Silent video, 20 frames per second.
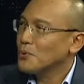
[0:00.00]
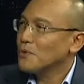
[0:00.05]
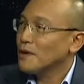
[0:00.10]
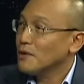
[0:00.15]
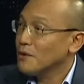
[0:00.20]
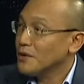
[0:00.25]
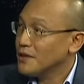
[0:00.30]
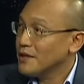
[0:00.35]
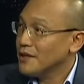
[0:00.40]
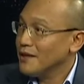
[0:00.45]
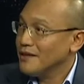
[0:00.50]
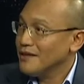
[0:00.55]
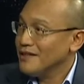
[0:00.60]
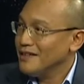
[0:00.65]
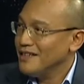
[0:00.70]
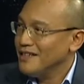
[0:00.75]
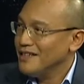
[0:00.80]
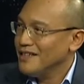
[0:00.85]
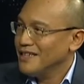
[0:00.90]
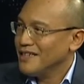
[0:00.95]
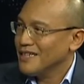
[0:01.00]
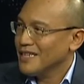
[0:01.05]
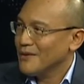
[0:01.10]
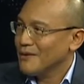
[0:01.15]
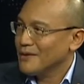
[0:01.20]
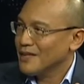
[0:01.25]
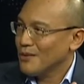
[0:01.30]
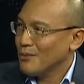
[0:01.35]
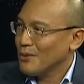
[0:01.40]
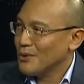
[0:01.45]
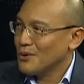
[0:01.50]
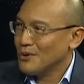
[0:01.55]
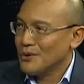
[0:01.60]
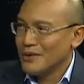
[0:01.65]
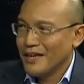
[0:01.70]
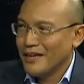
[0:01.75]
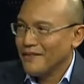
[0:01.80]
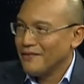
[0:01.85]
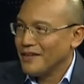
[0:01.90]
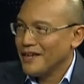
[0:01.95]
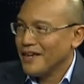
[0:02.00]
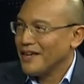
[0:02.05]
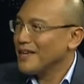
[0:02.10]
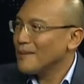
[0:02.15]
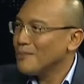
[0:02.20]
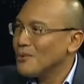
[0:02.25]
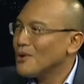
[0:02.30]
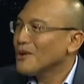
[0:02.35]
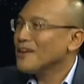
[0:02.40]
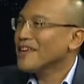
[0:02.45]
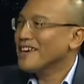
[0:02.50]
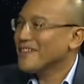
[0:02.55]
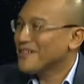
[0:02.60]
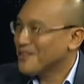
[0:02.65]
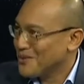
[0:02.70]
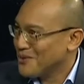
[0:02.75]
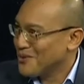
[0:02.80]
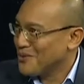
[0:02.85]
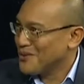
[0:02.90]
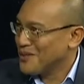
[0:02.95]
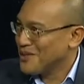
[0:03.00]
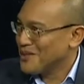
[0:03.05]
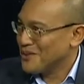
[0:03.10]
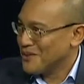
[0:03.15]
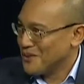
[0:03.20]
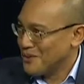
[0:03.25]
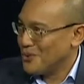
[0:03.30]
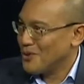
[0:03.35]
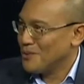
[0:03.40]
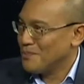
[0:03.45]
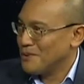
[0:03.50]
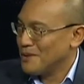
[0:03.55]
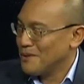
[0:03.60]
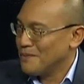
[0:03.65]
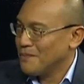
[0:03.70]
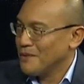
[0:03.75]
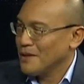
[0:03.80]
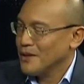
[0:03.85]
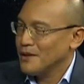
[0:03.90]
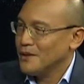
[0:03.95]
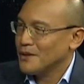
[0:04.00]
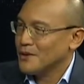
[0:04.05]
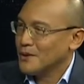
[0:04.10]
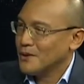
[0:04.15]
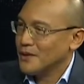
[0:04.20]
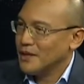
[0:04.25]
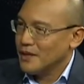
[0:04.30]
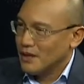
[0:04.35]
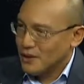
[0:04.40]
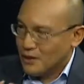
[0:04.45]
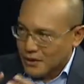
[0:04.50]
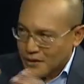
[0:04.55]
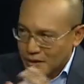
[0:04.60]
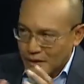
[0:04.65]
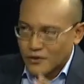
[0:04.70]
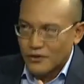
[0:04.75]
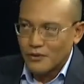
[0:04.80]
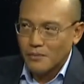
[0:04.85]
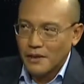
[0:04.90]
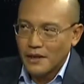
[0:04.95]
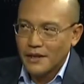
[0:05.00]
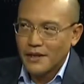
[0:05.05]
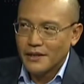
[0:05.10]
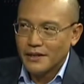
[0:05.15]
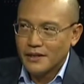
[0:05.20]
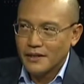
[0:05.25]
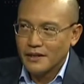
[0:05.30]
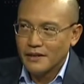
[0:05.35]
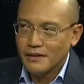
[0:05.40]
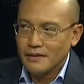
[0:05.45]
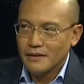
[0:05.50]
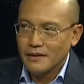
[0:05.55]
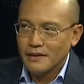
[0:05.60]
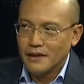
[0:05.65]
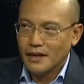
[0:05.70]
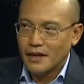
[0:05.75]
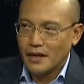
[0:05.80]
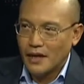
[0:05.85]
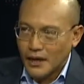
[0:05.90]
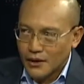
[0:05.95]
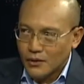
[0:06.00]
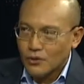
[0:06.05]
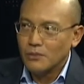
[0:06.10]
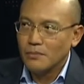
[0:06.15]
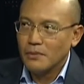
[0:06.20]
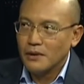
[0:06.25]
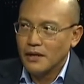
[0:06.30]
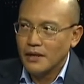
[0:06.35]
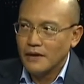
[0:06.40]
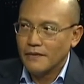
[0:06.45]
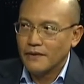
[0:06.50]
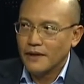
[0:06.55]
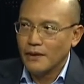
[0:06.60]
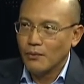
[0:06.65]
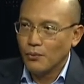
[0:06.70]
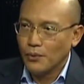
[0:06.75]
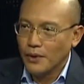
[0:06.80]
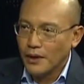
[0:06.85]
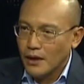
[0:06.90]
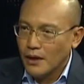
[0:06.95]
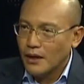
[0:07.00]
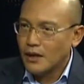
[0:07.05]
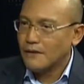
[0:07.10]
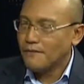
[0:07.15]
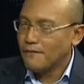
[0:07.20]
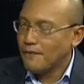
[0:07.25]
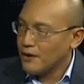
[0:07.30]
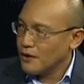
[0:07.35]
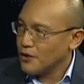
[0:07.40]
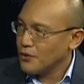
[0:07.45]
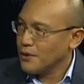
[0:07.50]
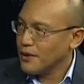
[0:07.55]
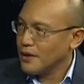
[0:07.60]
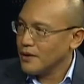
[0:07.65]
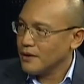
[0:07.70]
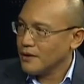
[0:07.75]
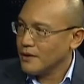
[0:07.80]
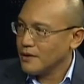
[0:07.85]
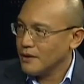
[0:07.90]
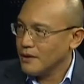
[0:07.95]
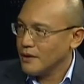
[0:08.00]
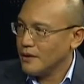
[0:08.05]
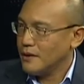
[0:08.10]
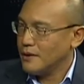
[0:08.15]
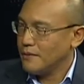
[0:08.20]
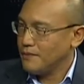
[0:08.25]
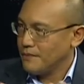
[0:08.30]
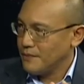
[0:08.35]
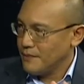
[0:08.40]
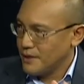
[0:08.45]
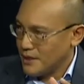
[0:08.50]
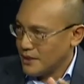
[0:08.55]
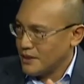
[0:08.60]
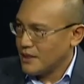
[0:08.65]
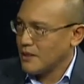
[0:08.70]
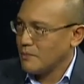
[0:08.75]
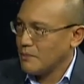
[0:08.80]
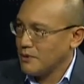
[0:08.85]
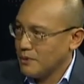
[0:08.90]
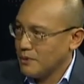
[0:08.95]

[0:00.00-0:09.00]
our yield, given that we're not having any more land to open. So in the context of Malaysia, I do believe that we are following sustainability